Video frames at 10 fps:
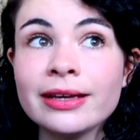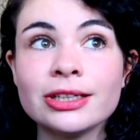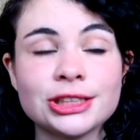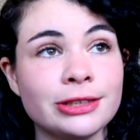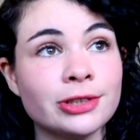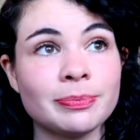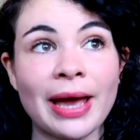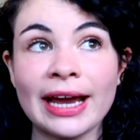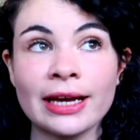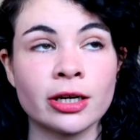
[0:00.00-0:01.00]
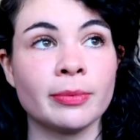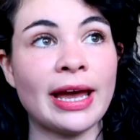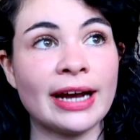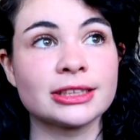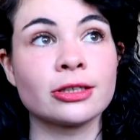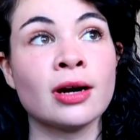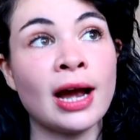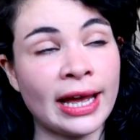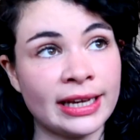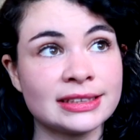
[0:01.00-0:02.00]
She was packing her bags
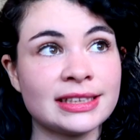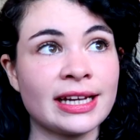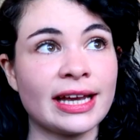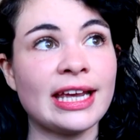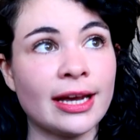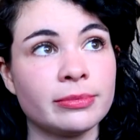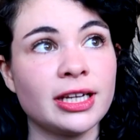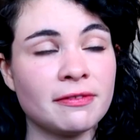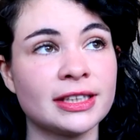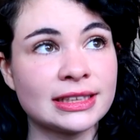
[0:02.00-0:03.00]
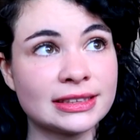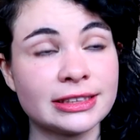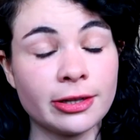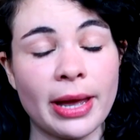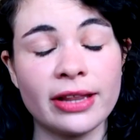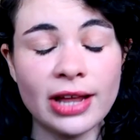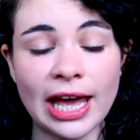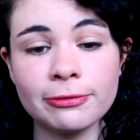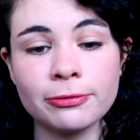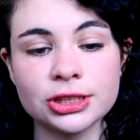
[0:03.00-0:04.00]
crying, saying, "I can't believe this is still my
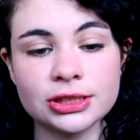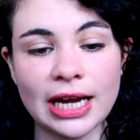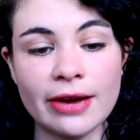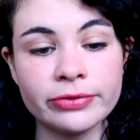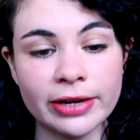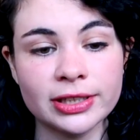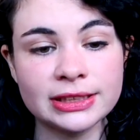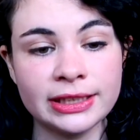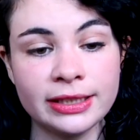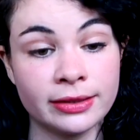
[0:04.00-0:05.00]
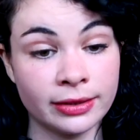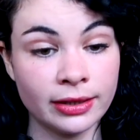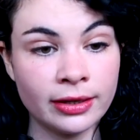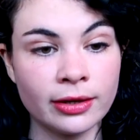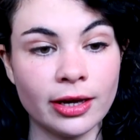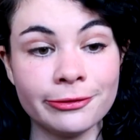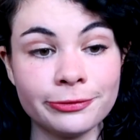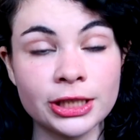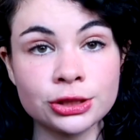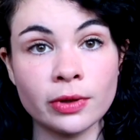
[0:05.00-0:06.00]
life," which I've never seen a
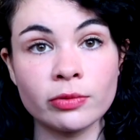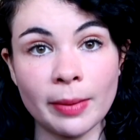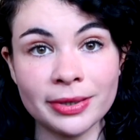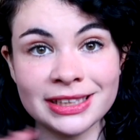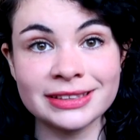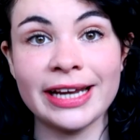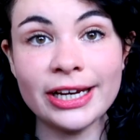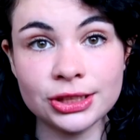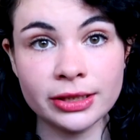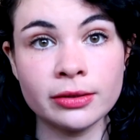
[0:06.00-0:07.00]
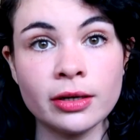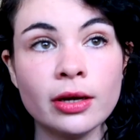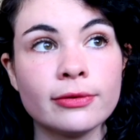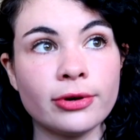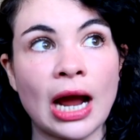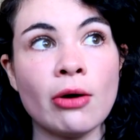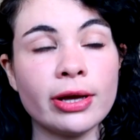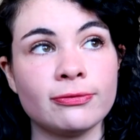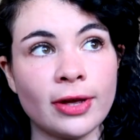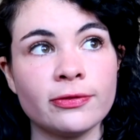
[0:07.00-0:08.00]
visual representation for how
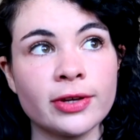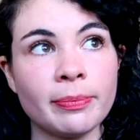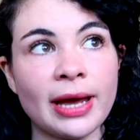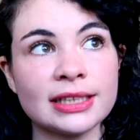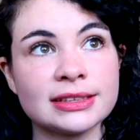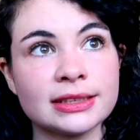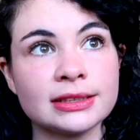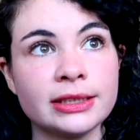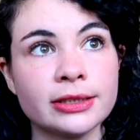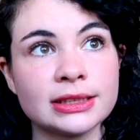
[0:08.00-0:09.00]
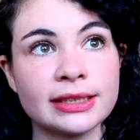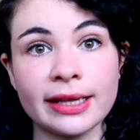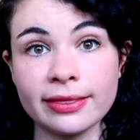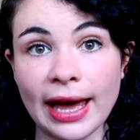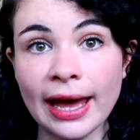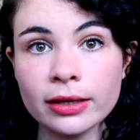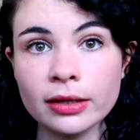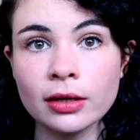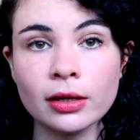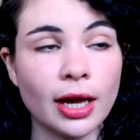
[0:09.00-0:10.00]
I felt for the past 6 years than that,
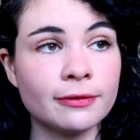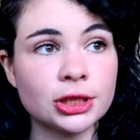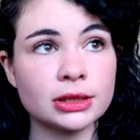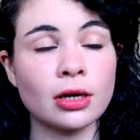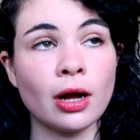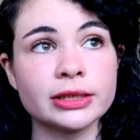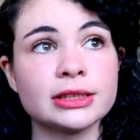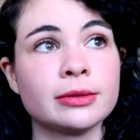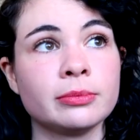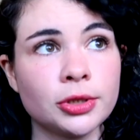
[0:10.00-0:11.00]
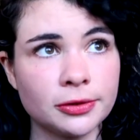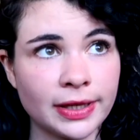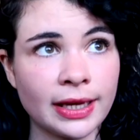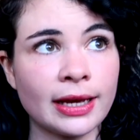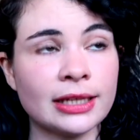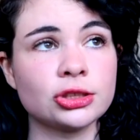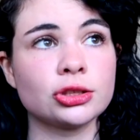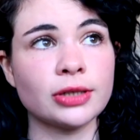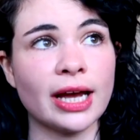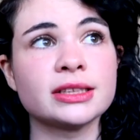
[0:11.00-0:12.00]
of just constant moving and
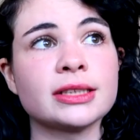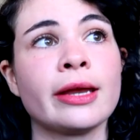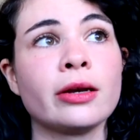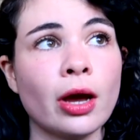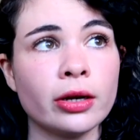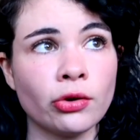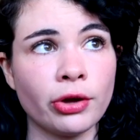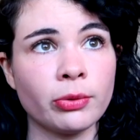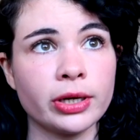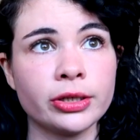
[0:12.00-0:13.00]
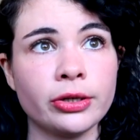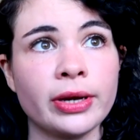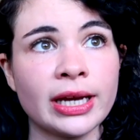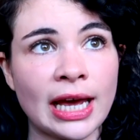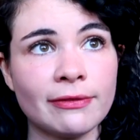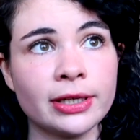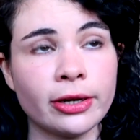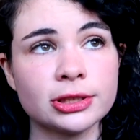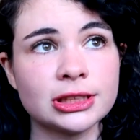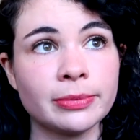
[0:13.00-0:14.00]
stress and not knowing what you're doing and having
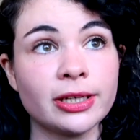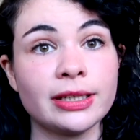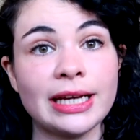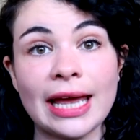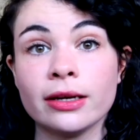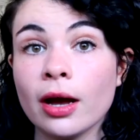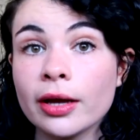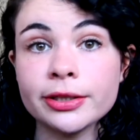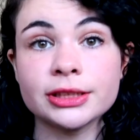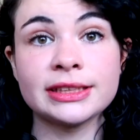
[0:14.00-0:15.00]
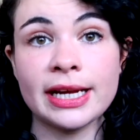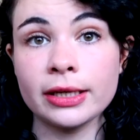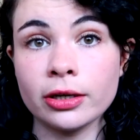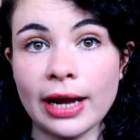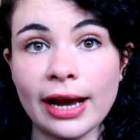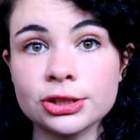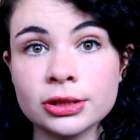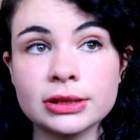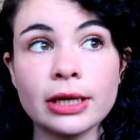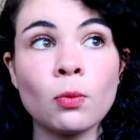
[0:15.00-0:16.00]
no stability and not understanding your
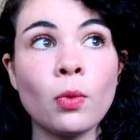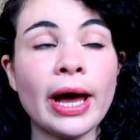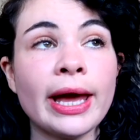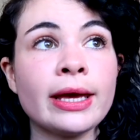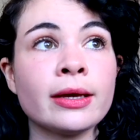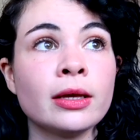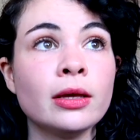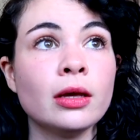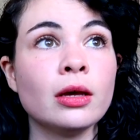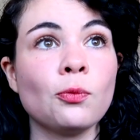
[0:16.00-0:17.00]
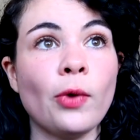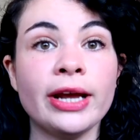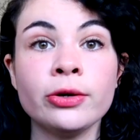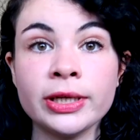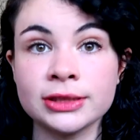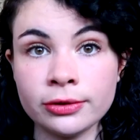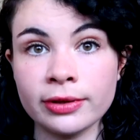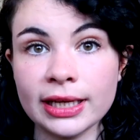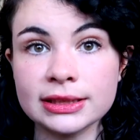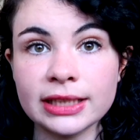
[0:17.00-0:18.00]
actions. Like, why do we do
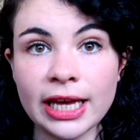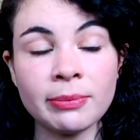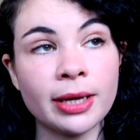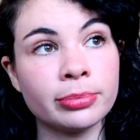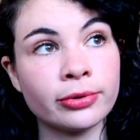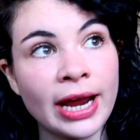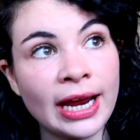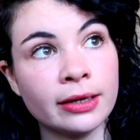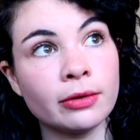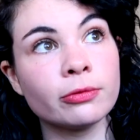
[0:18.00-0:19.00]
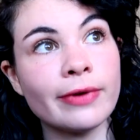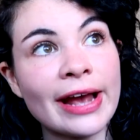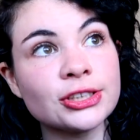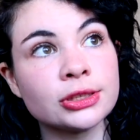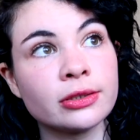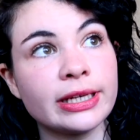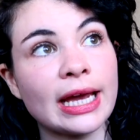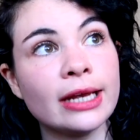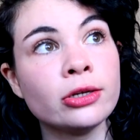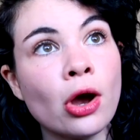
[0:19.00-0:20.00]
this? In my brain, rationally,
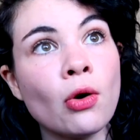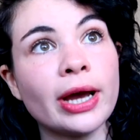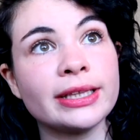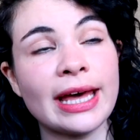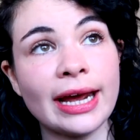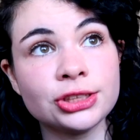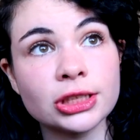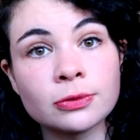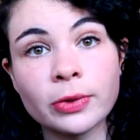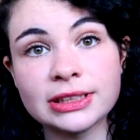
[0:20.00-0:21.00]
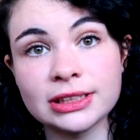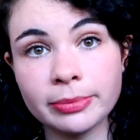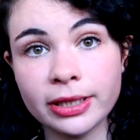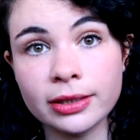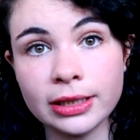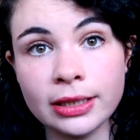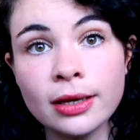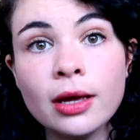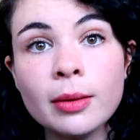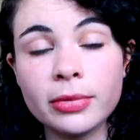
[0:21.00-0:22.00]
I know that I just want stability,
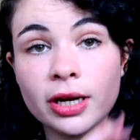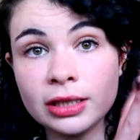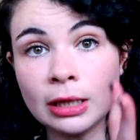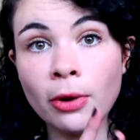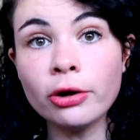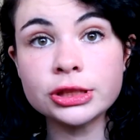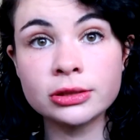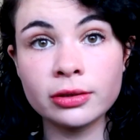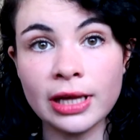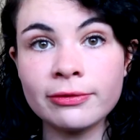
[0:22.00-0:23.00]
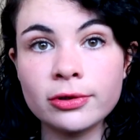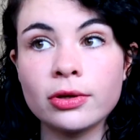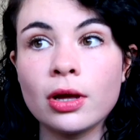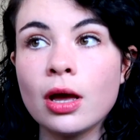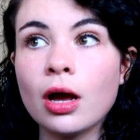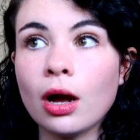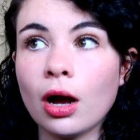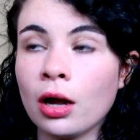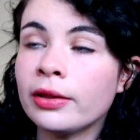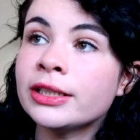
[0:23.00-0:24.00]
but on the emotional level,
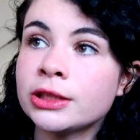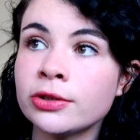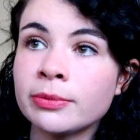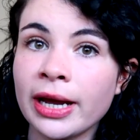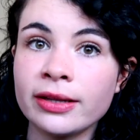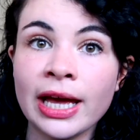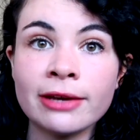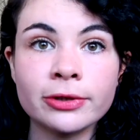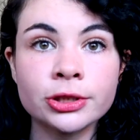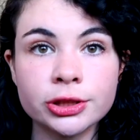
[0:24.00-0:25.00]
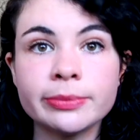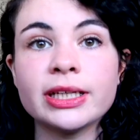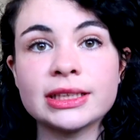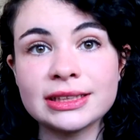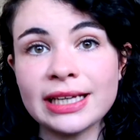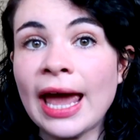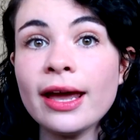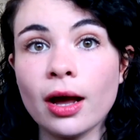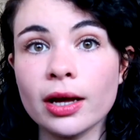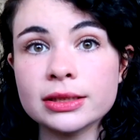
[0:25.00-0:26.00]
all I do in my life contributes to
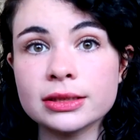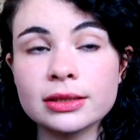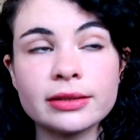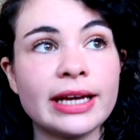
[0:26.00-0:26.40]
chaos.